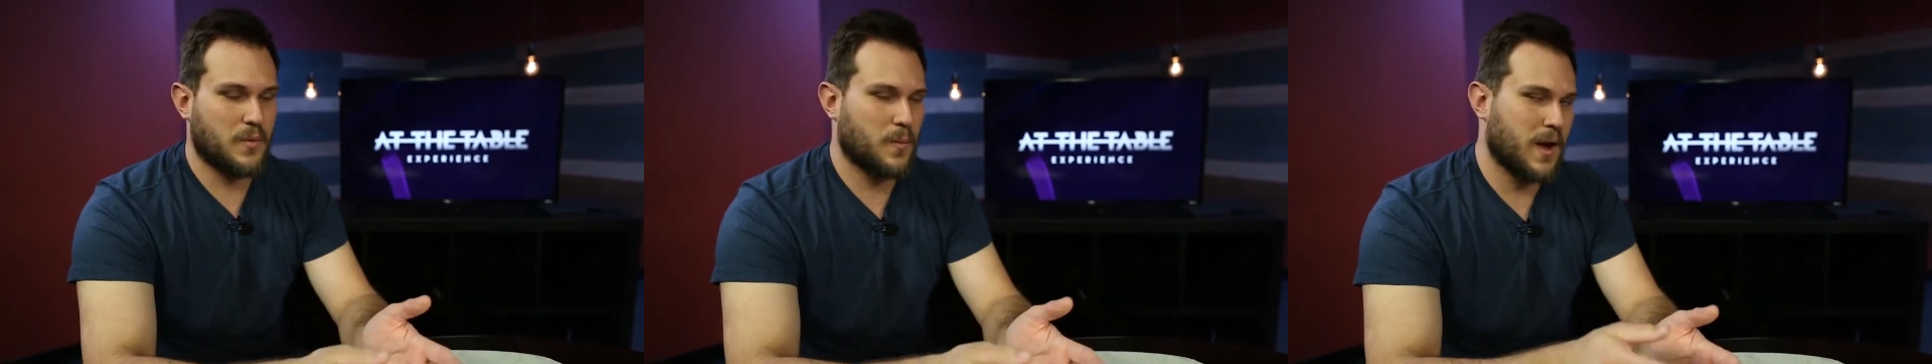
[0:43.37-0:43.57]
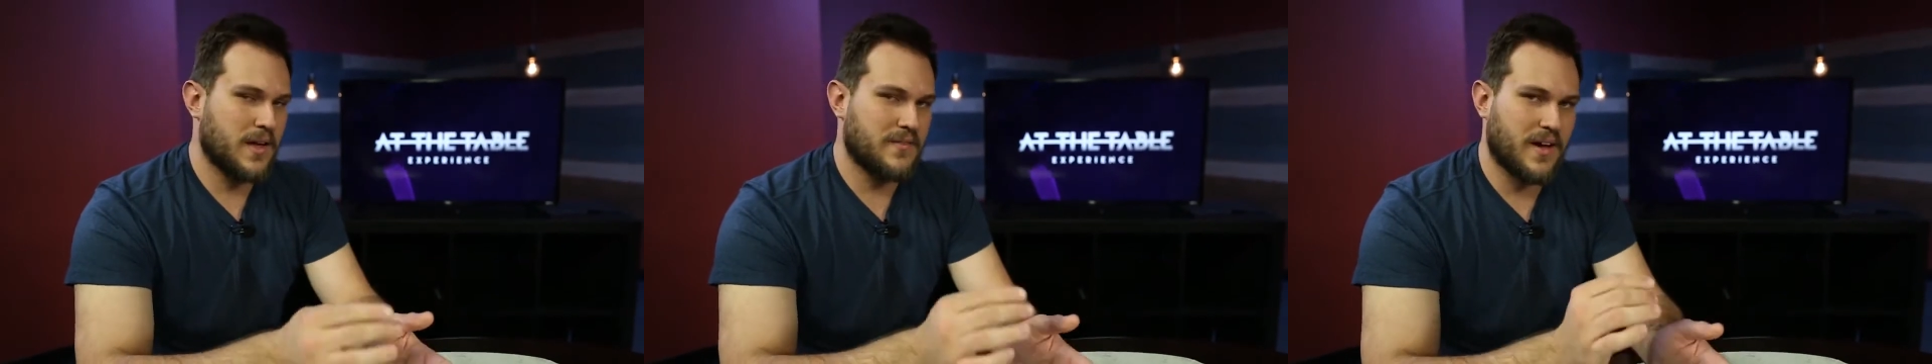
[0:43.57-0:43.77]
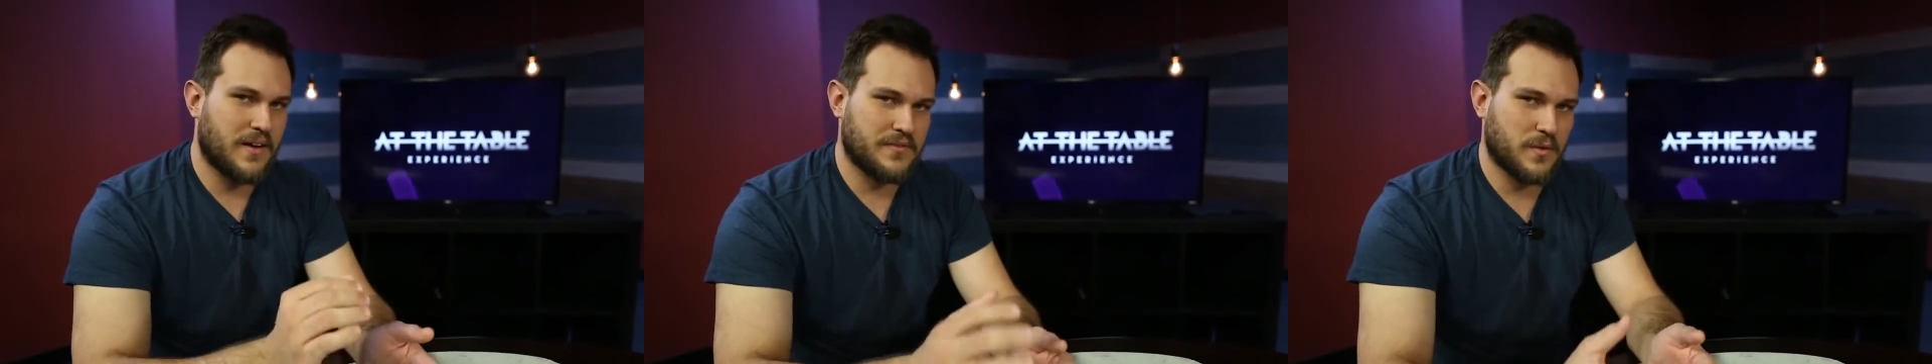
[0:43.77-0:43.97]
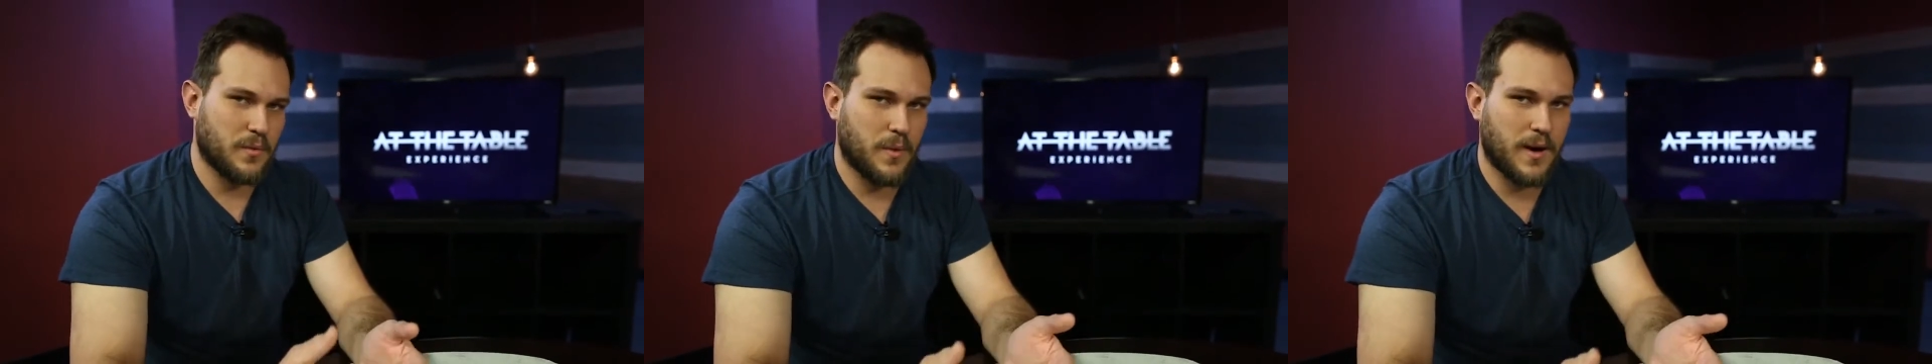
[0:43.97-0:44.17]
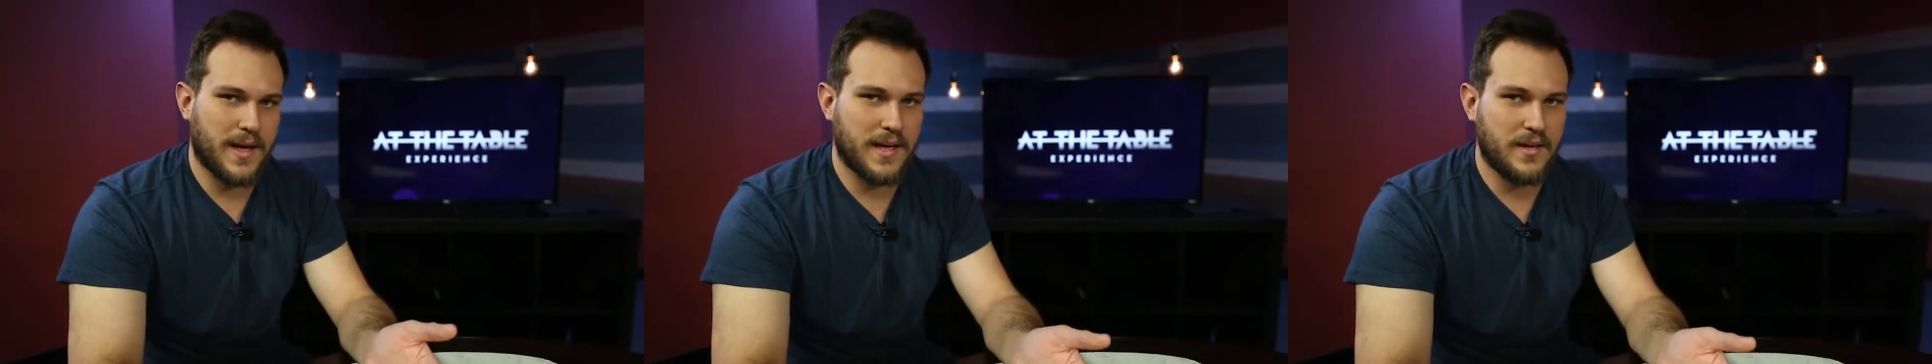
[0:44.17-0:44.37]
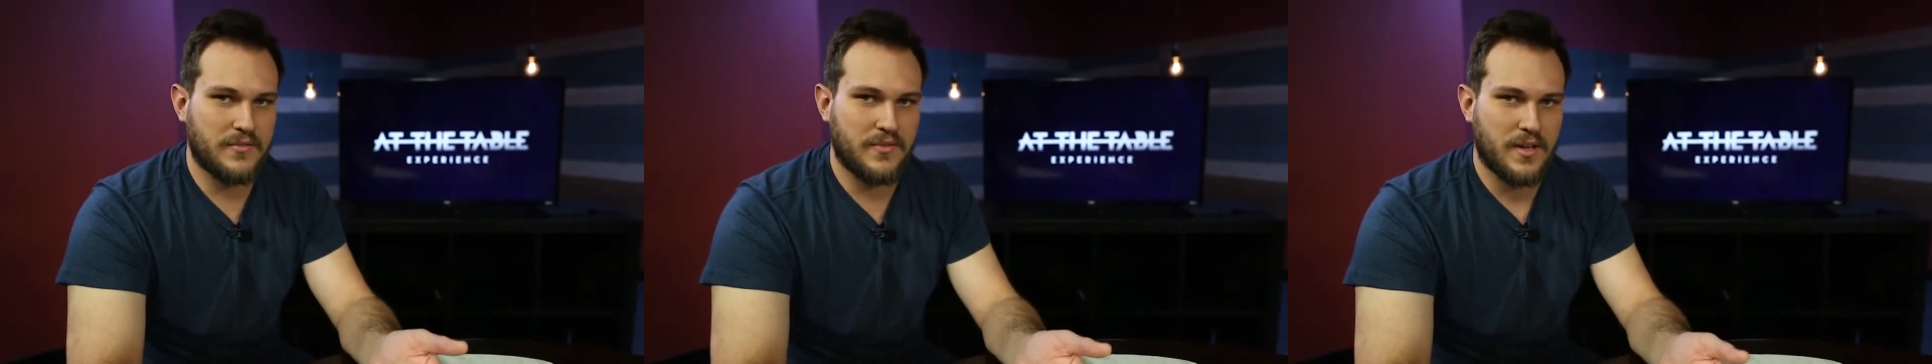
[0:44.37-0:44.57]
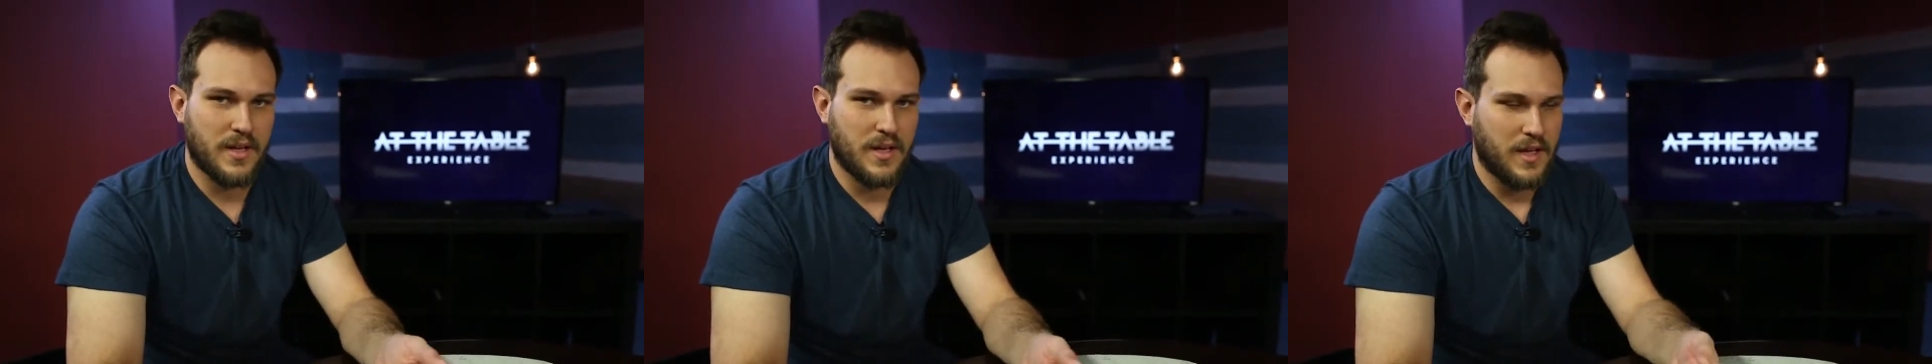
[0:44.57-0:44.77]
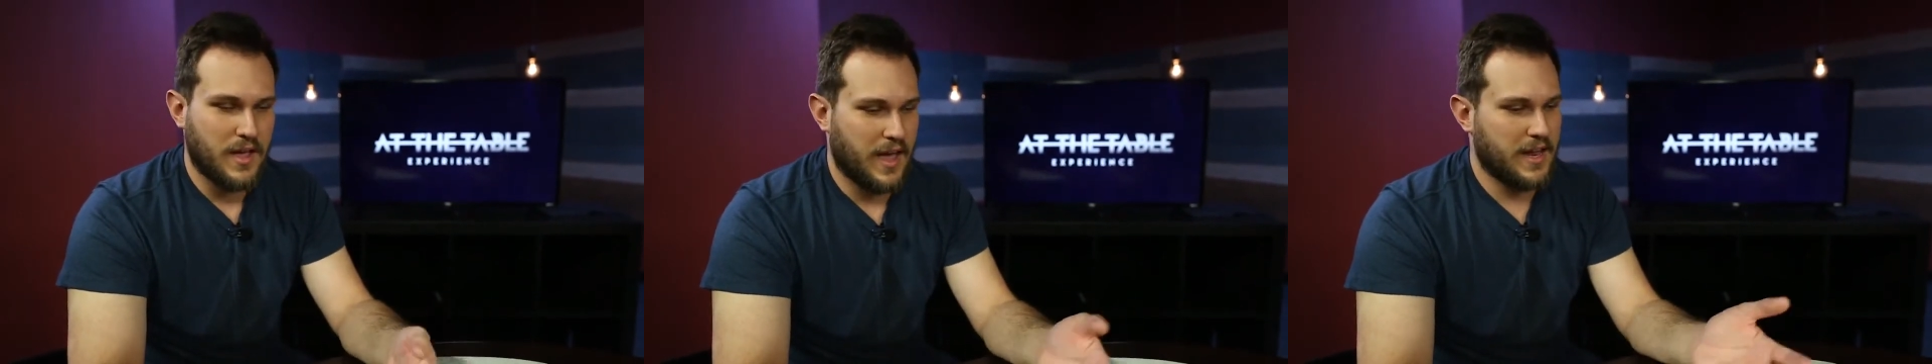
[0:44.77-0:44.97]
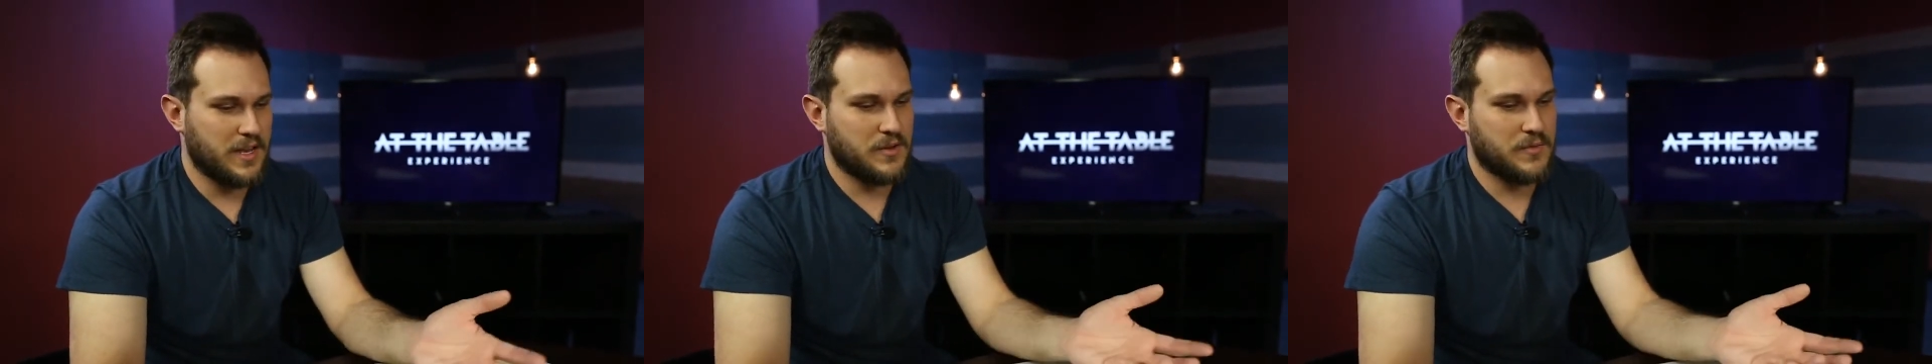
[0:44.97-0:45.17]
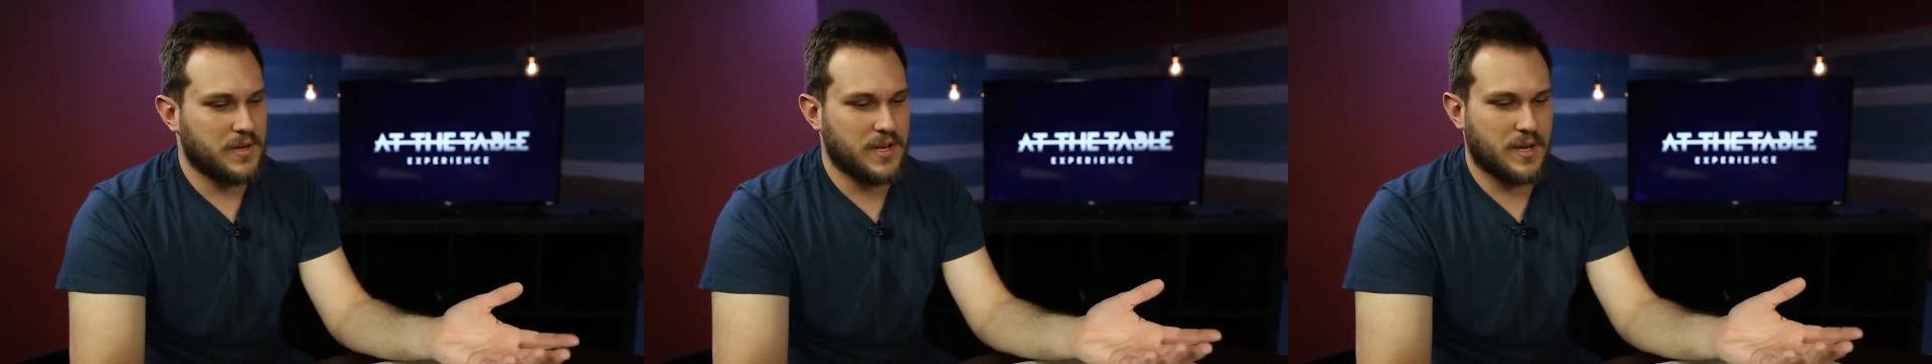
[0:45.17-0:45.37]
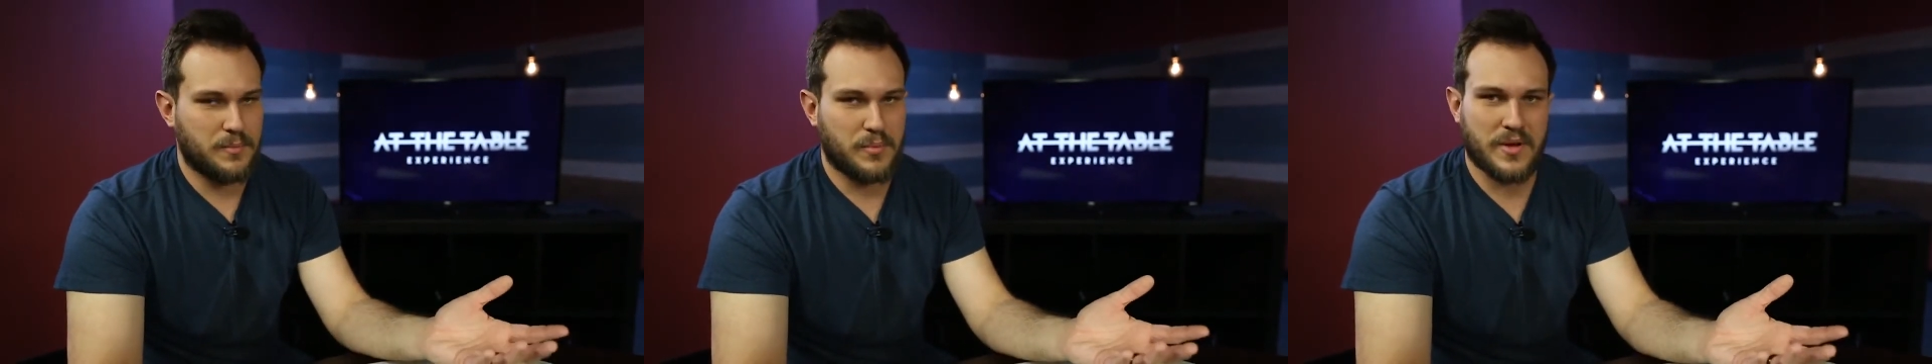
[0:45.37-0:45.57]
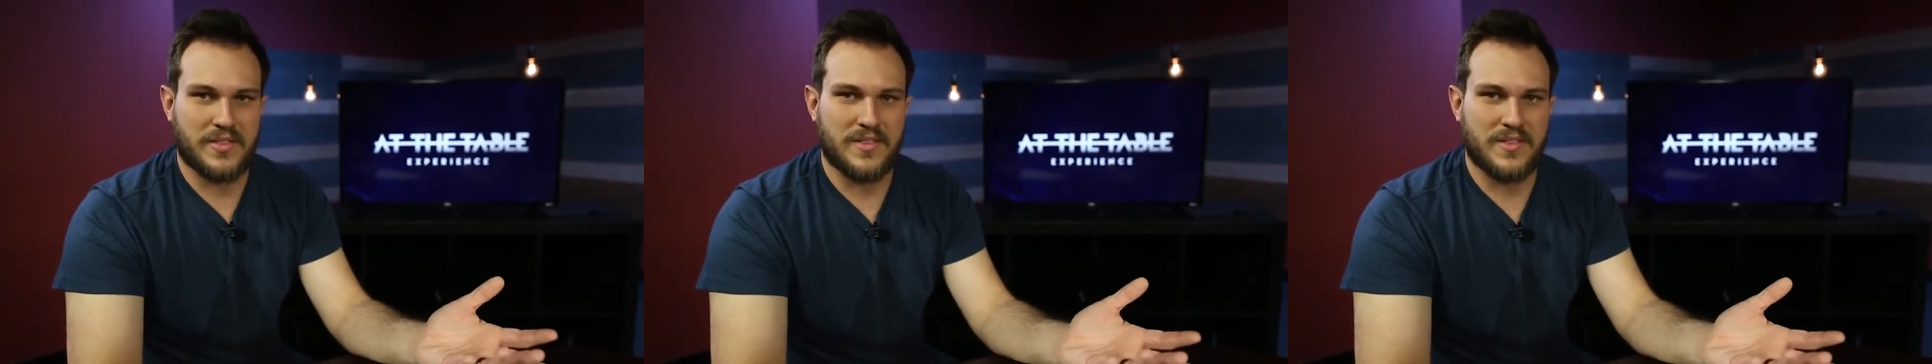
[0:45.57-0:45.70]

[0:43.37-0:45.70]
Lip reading: wave after wave, and you end up with